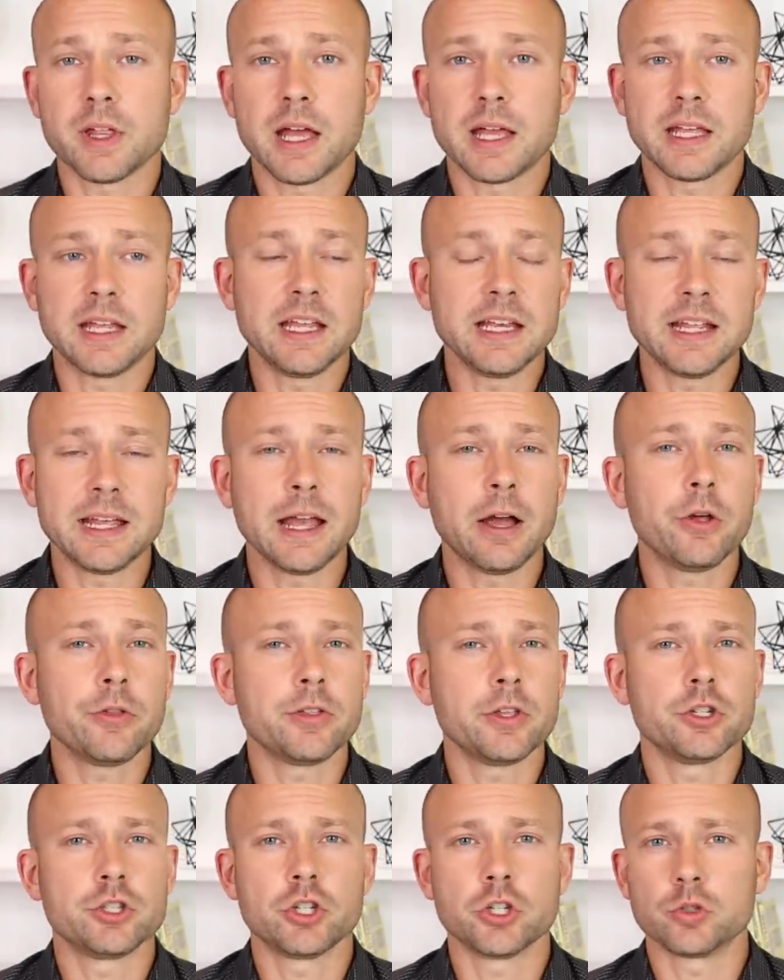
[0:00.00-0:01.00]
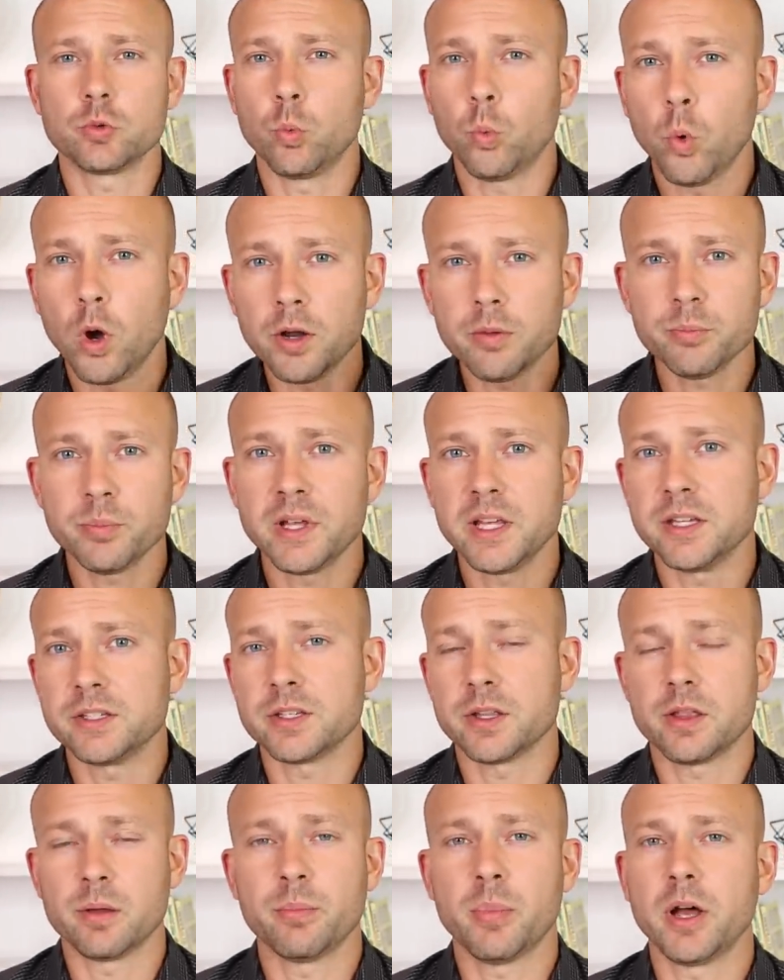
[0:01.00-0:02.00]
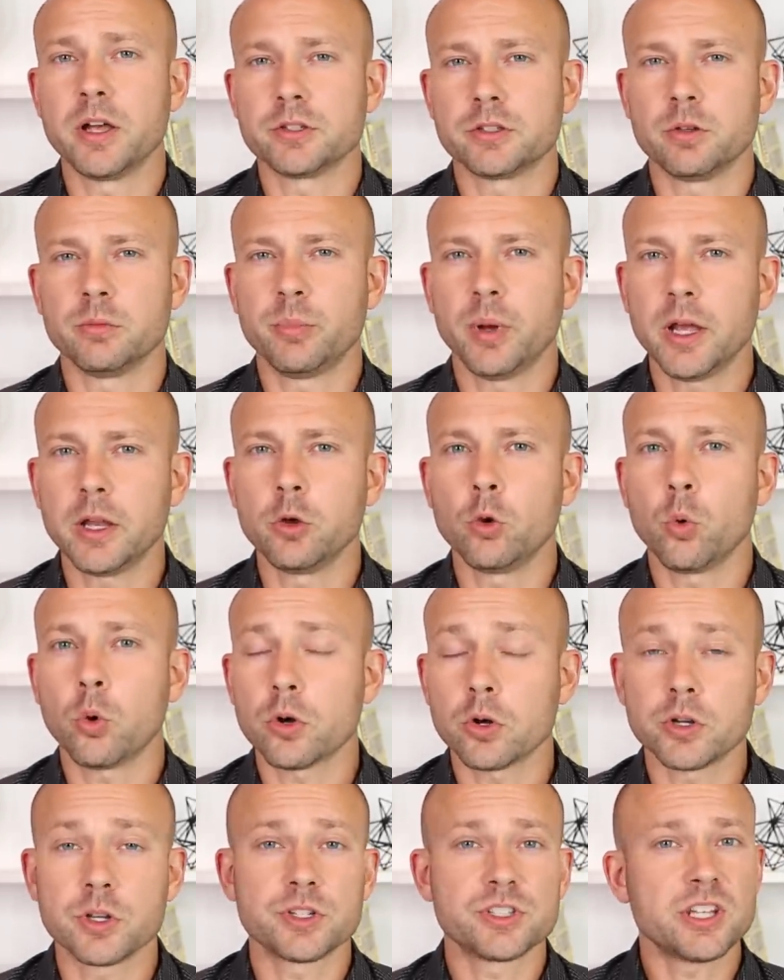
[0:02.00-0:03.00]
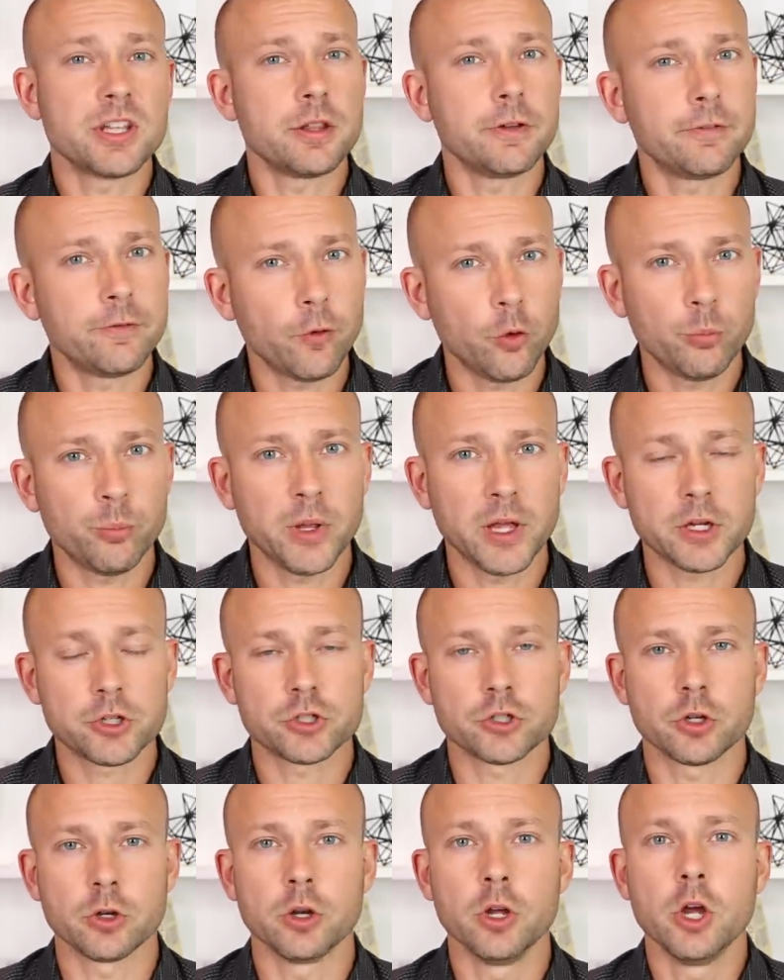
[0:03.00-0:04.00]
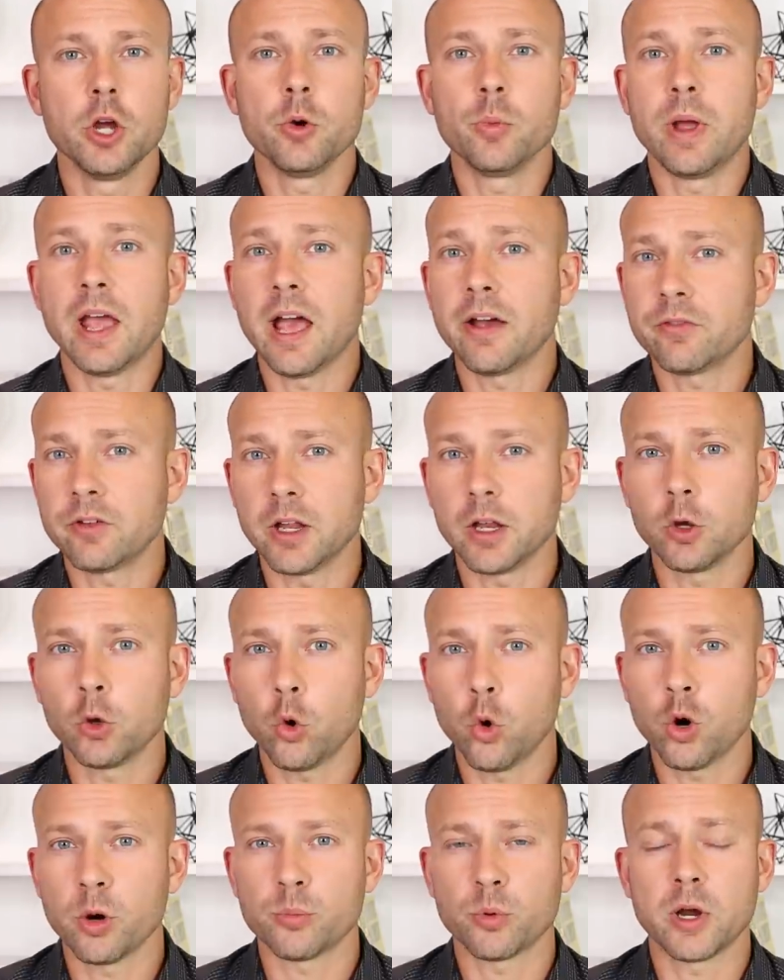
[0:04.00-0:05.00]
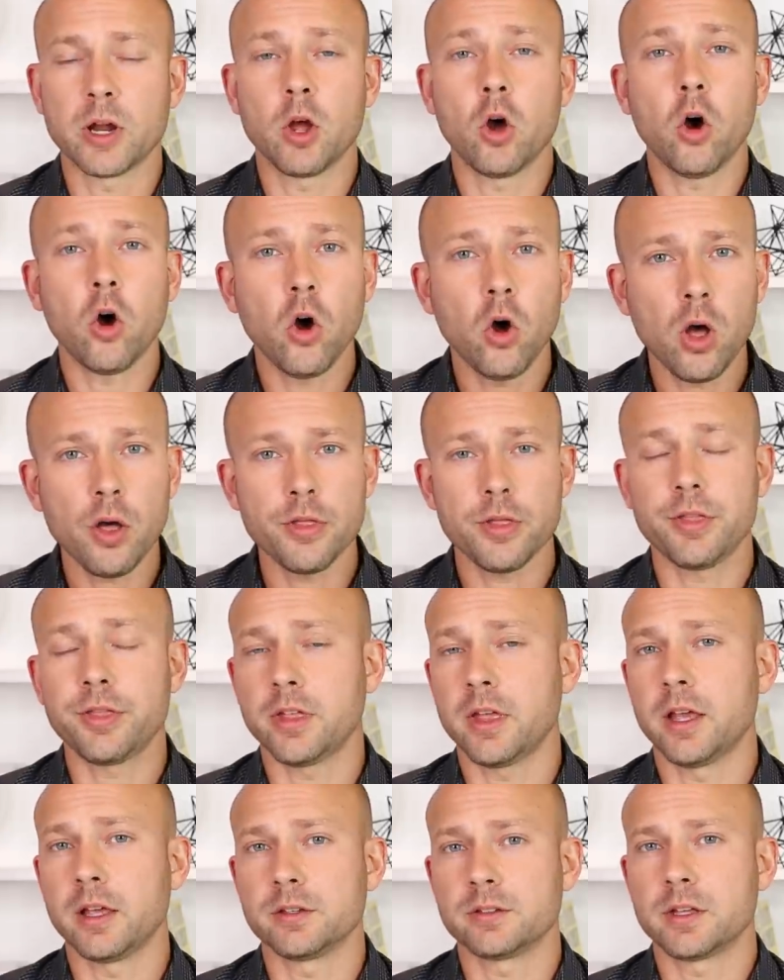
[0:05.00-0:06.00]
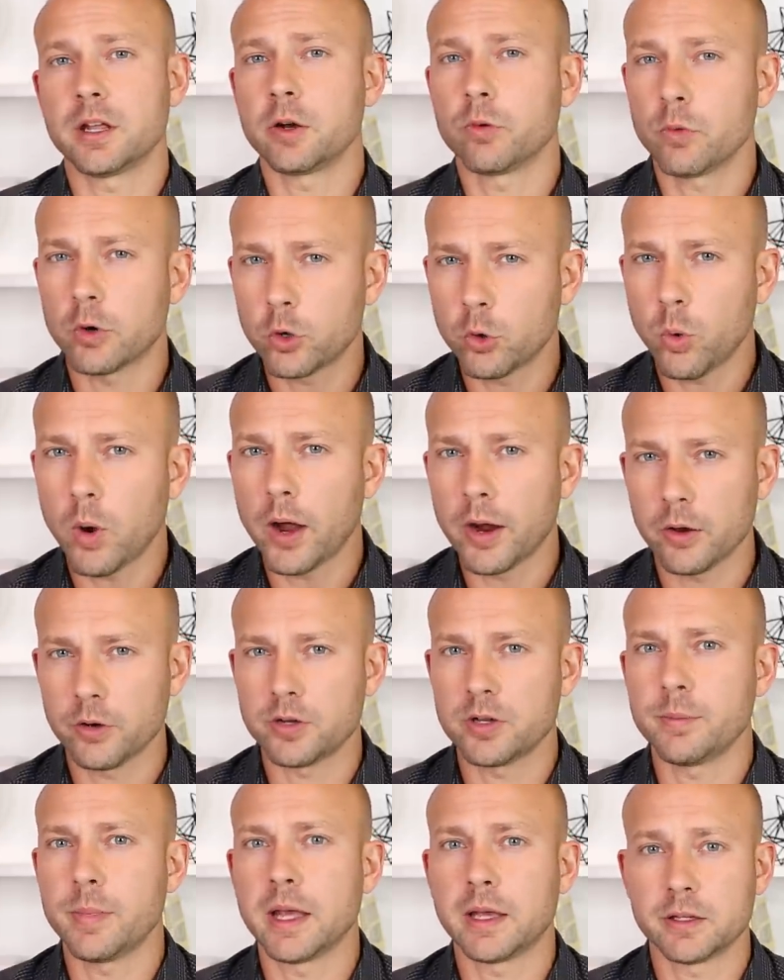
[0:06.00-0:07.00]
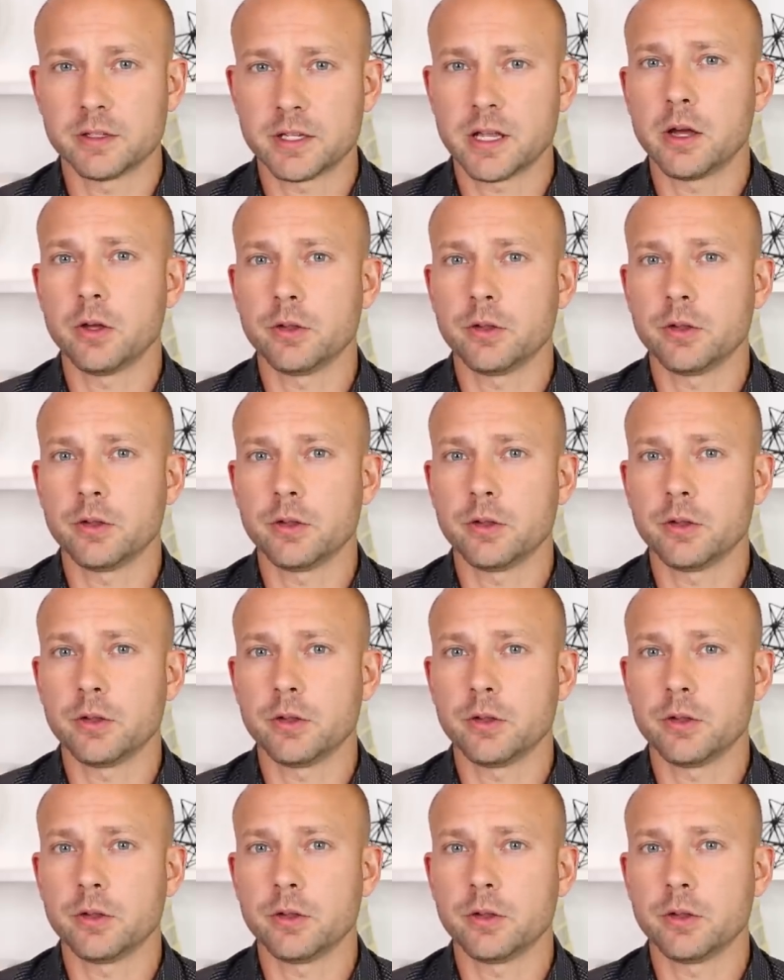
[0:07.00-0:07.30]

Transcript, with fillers: that eating healthy is just one piece of the puzzle, but in order to see the full picture, we have to incorporate all the things that are required to make us